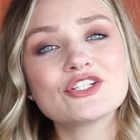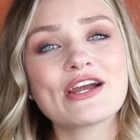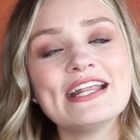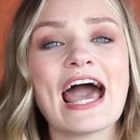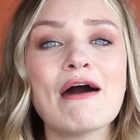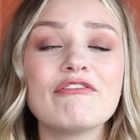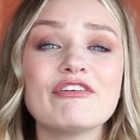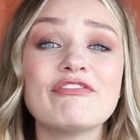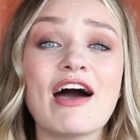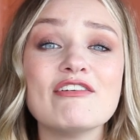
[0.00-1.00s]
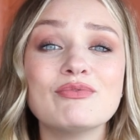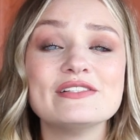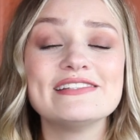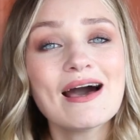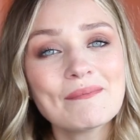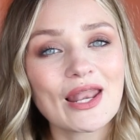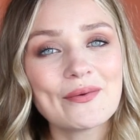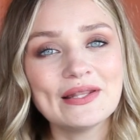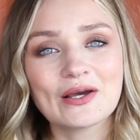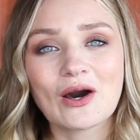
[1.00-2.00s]
trend out of the 5 was down below
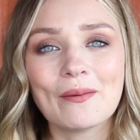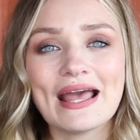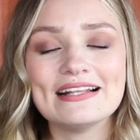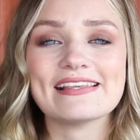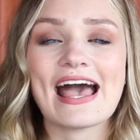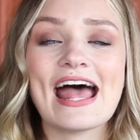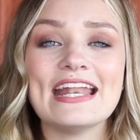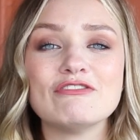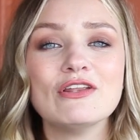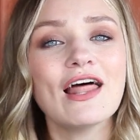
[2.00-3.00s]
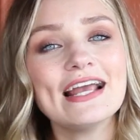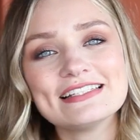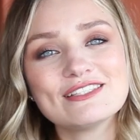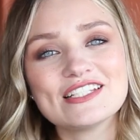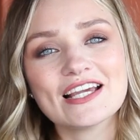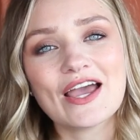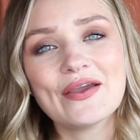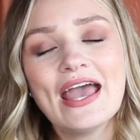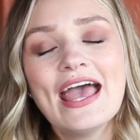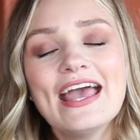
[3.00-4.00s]
in the comments, and if you like this video,
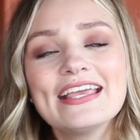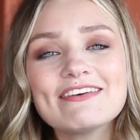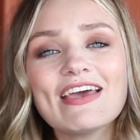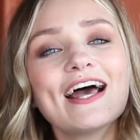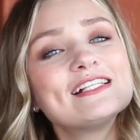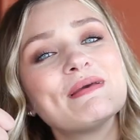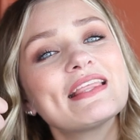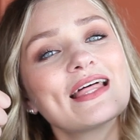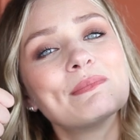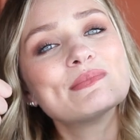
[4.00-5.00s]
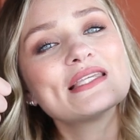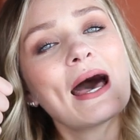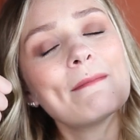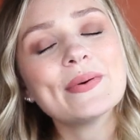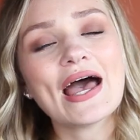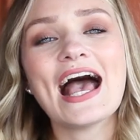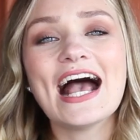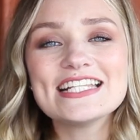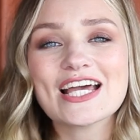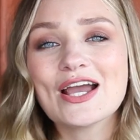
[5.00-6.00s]
give it a nice big thumbs up,
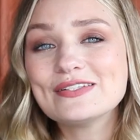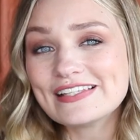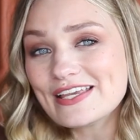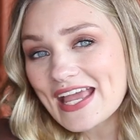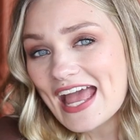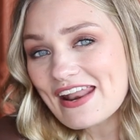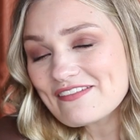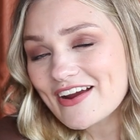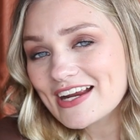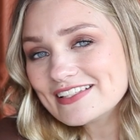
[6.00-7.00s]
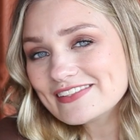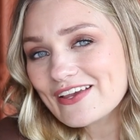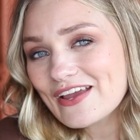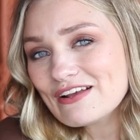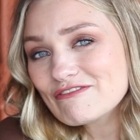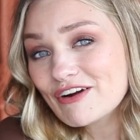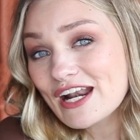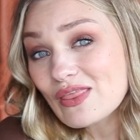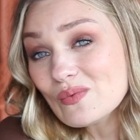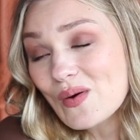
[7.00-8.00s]
and I'll see you again very soon for
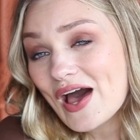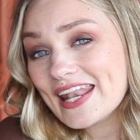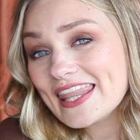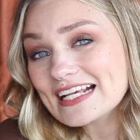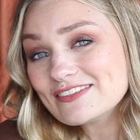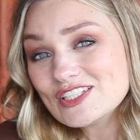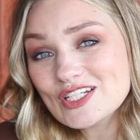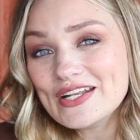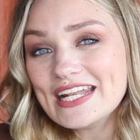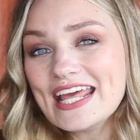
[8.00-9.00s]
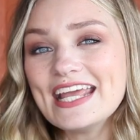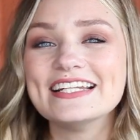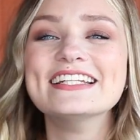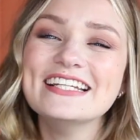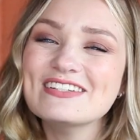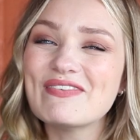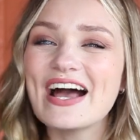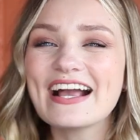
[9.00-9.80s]
another one. Thanks for tuning in. Bye,